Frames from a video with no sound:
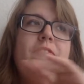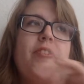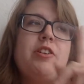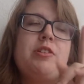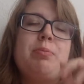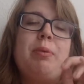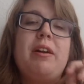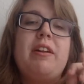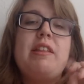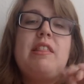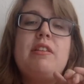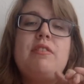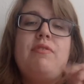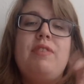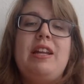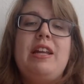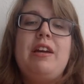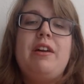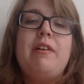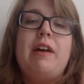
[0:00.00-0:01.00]
first part of this
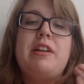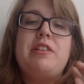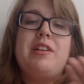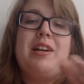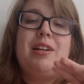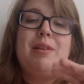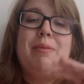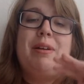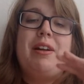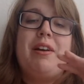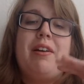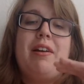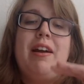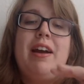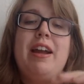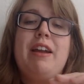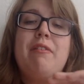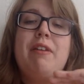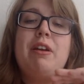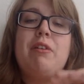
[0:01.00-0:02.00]
video, I talked about our
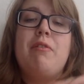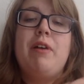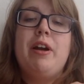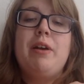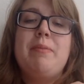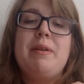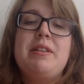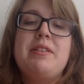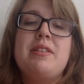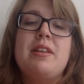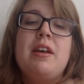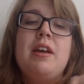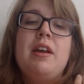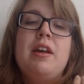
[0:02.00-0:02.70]
height requirements,